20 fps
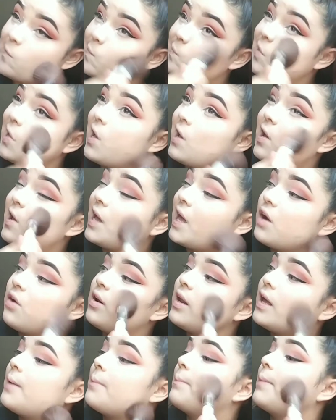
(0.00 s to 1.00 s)
I don't
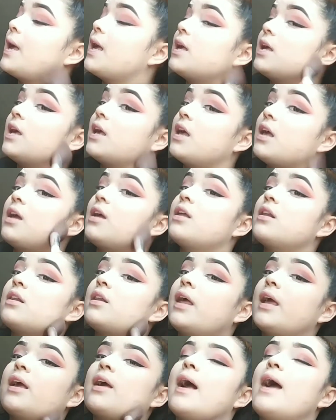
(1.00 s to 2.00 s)
like baking,
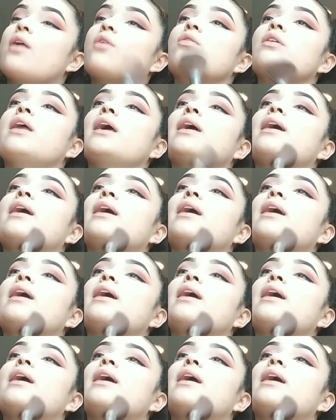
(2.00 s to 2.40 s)
I don't like